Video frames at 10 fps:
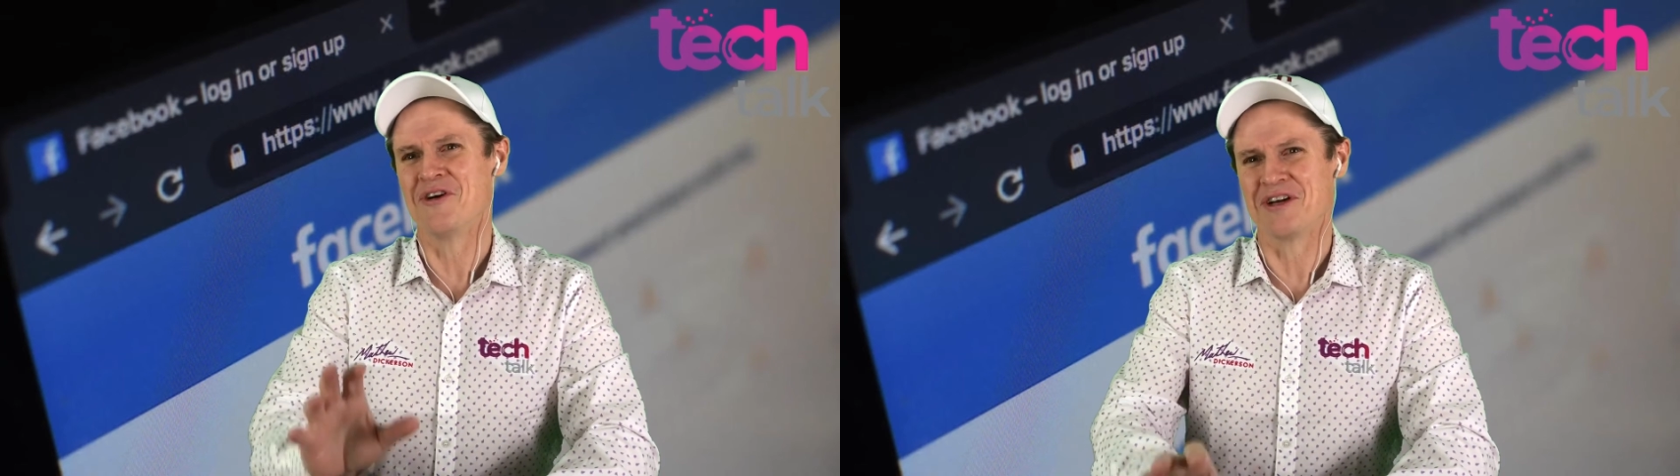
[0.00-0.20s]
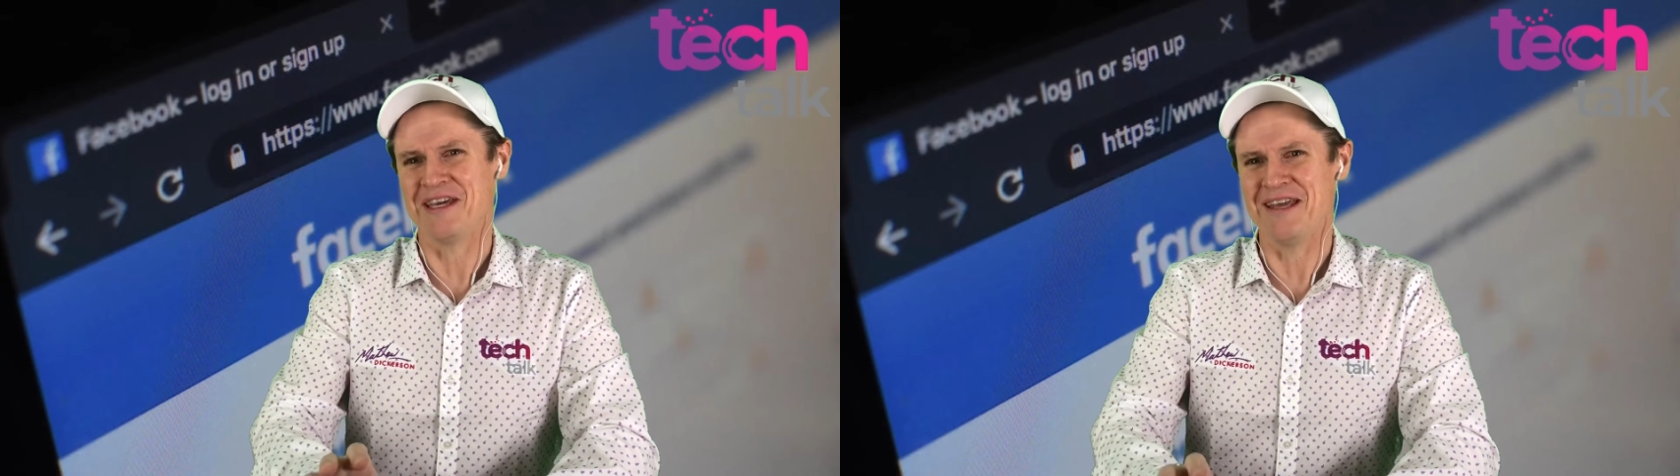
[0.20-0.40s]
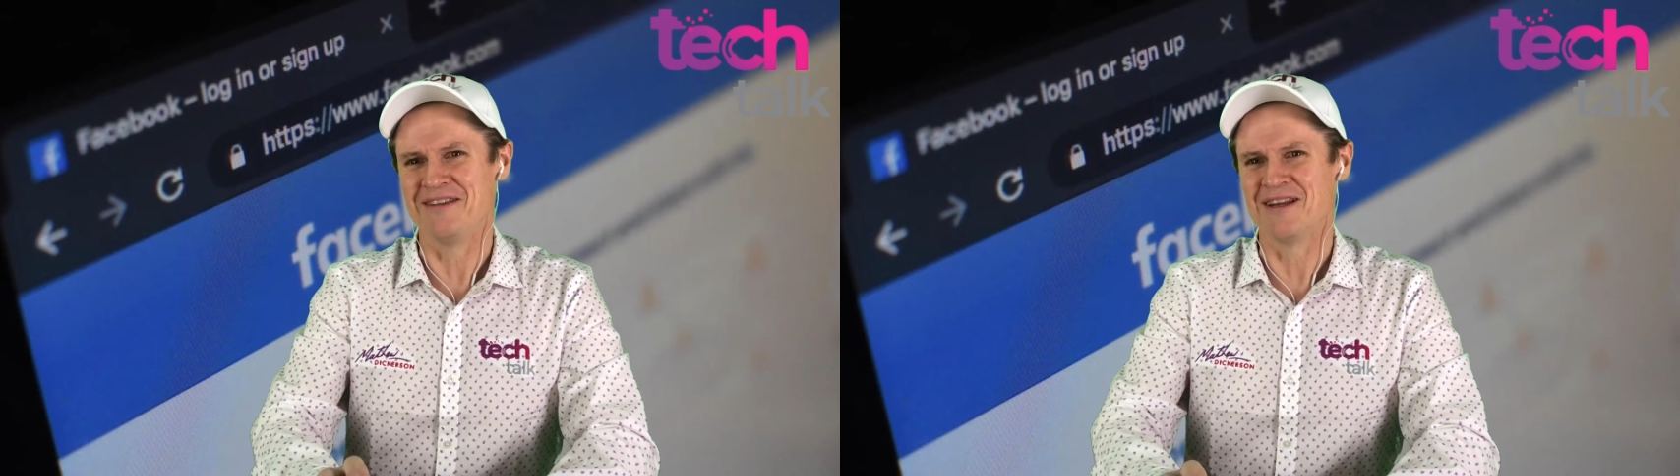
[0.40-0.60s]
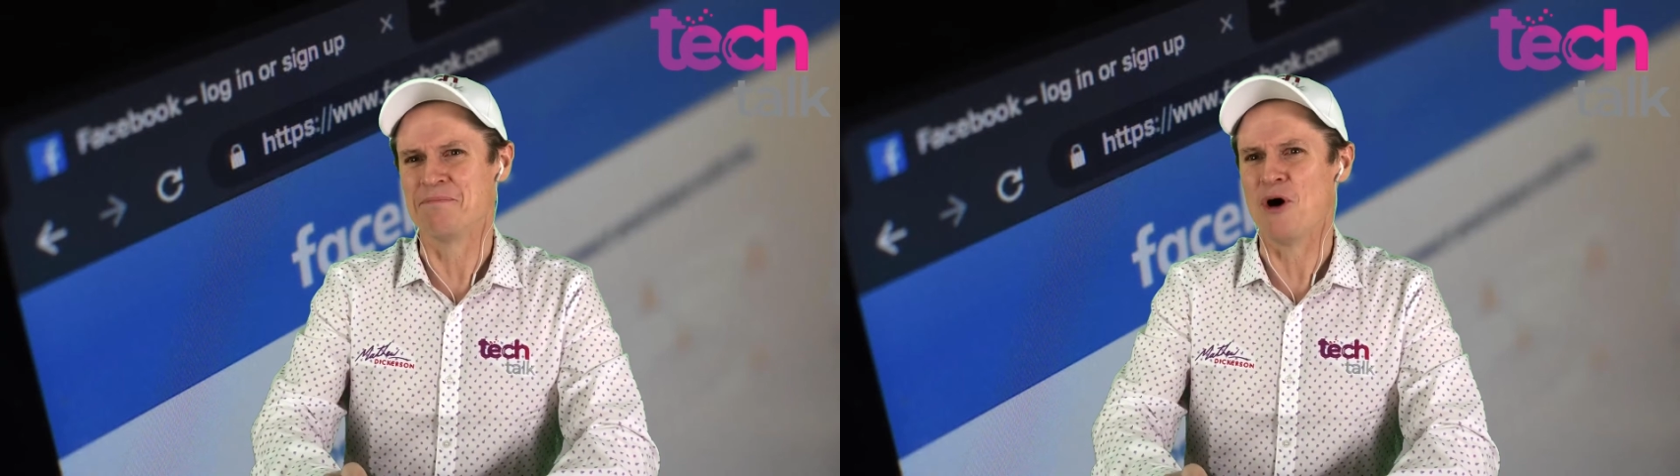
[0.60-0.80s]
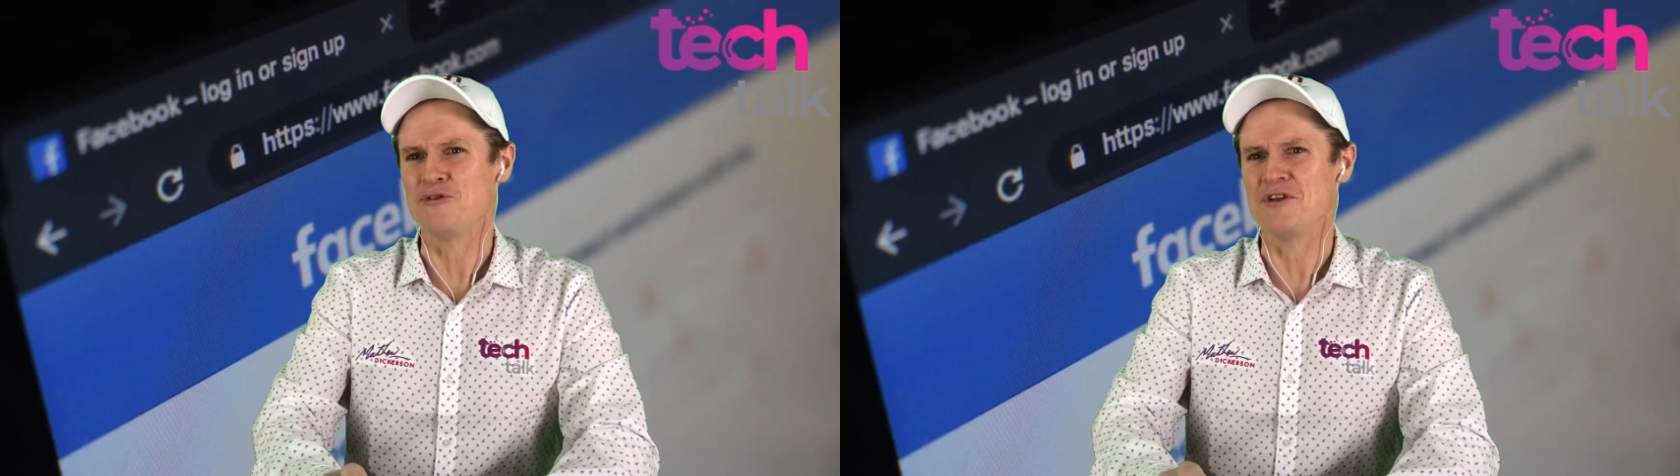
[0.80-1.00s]
got kids that are
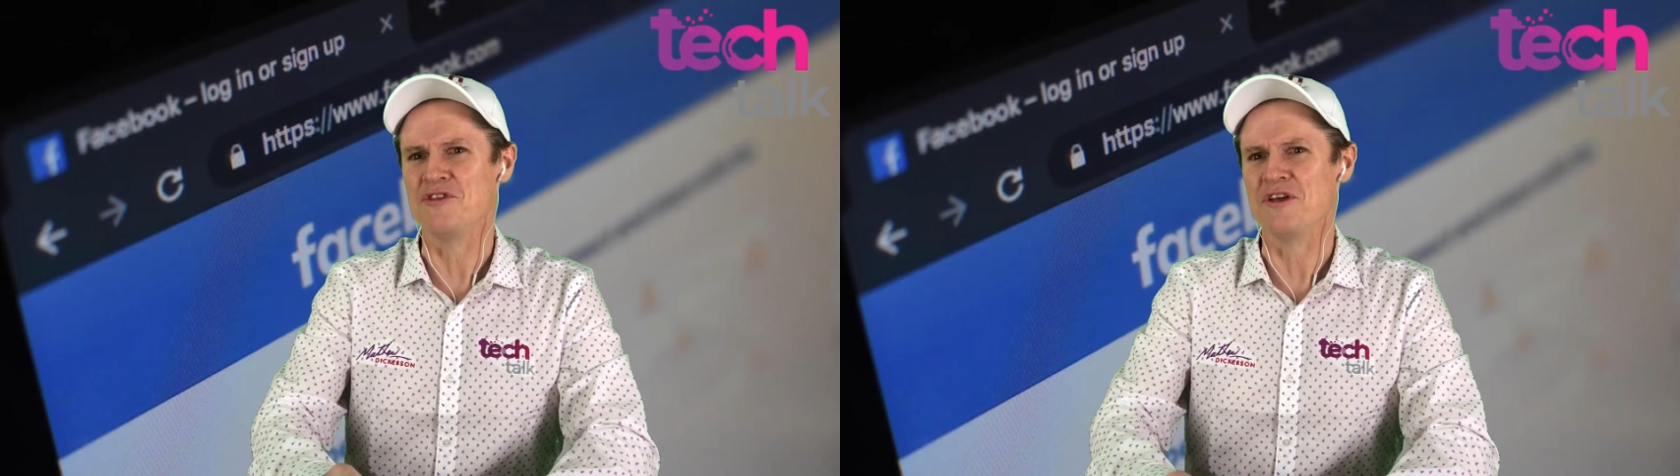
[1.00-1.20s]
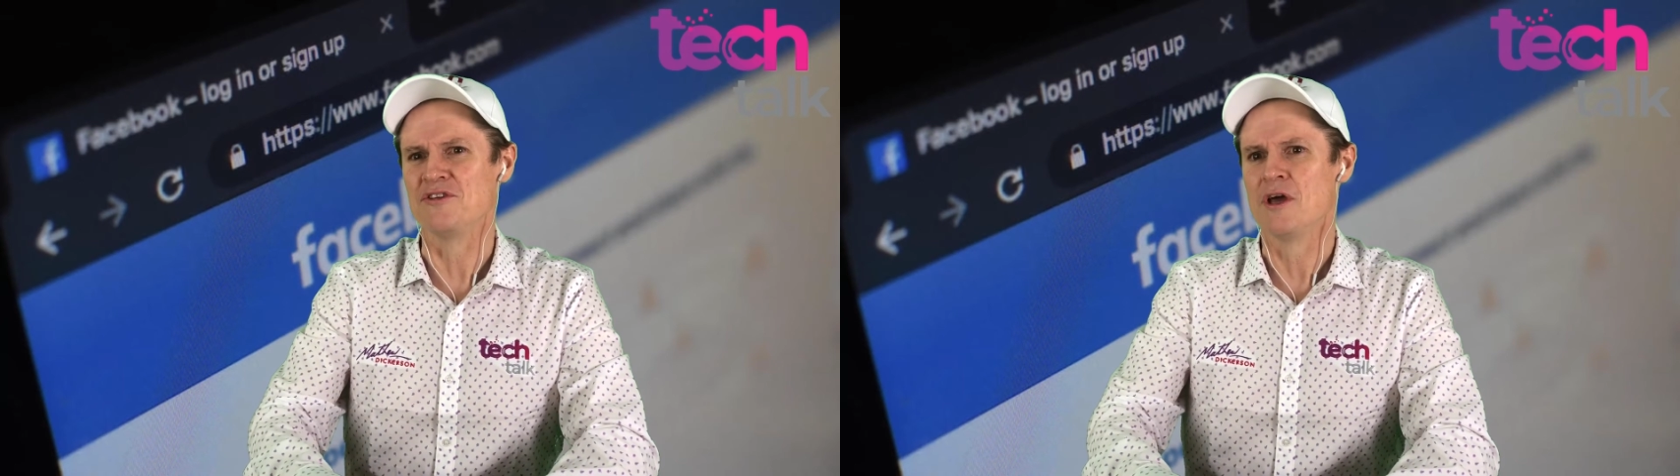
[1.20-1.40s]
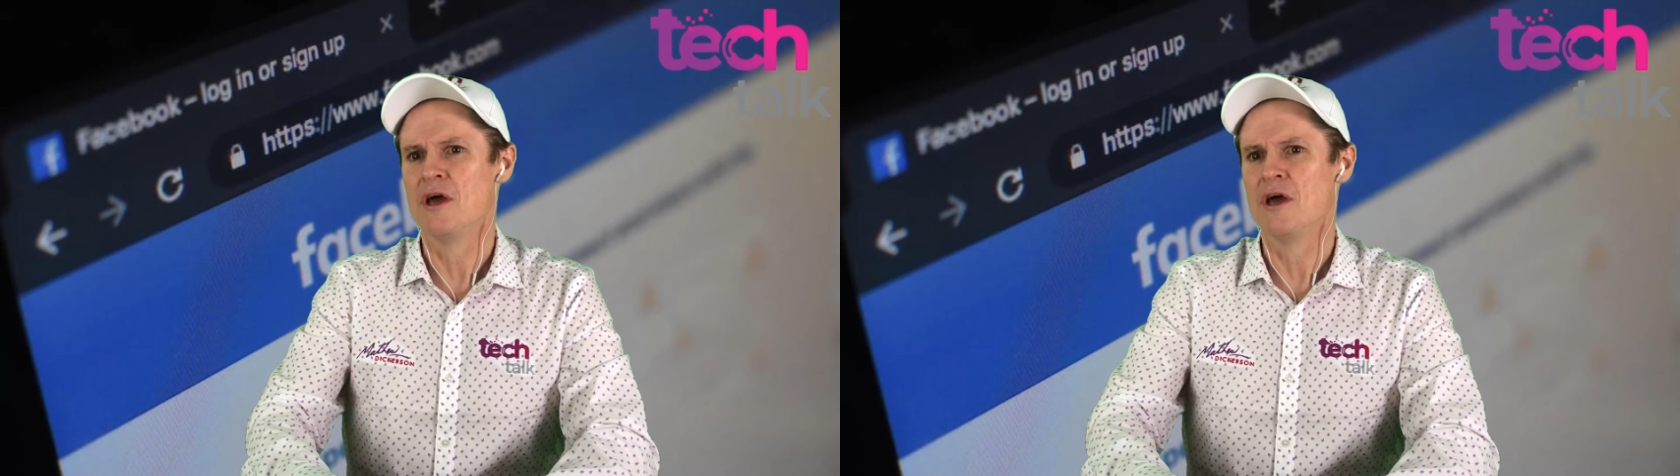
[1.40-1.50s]
posting things